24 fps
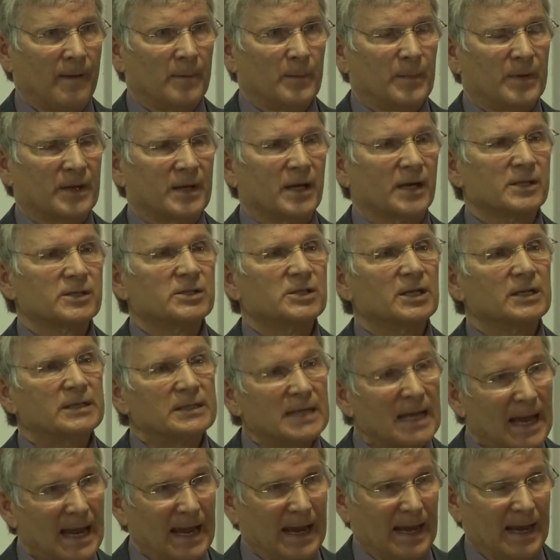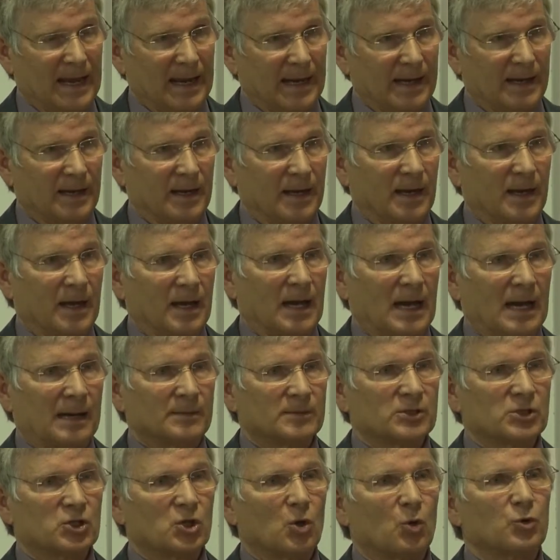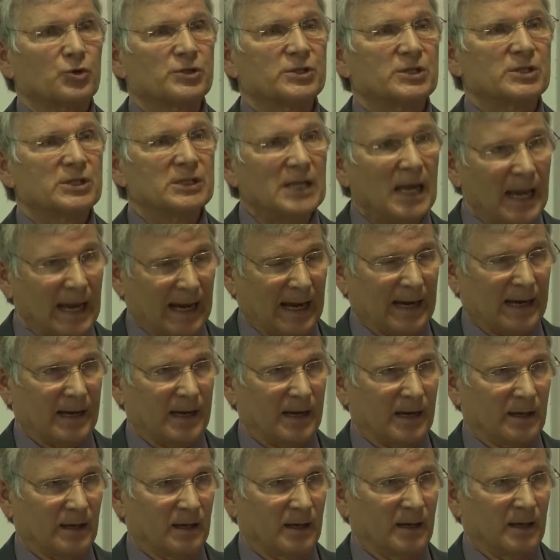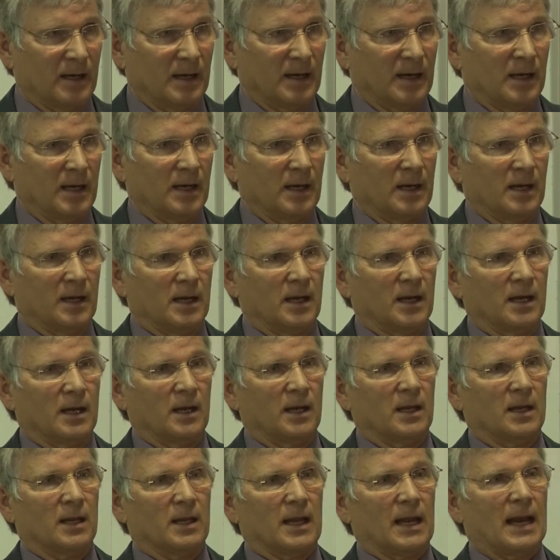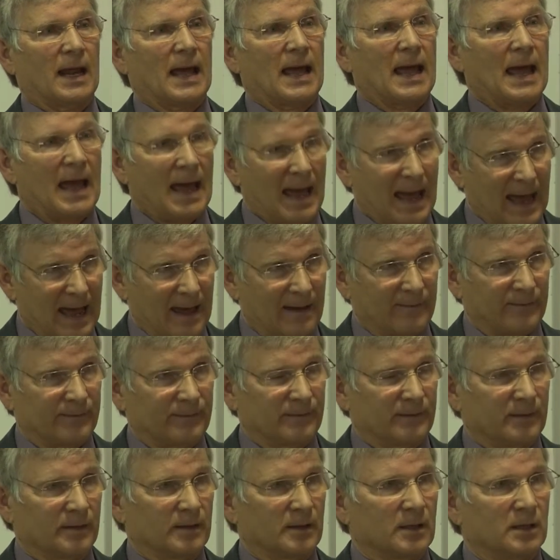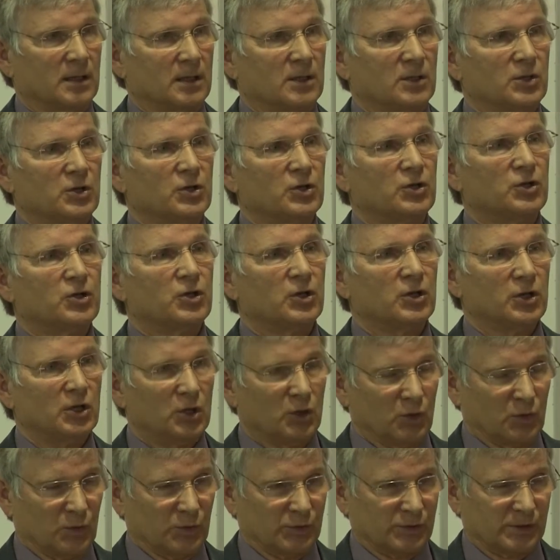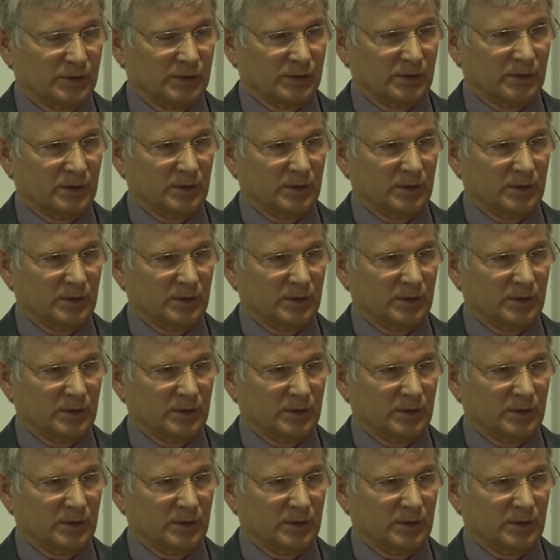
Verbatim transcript: because today I'm so sick that I have to use.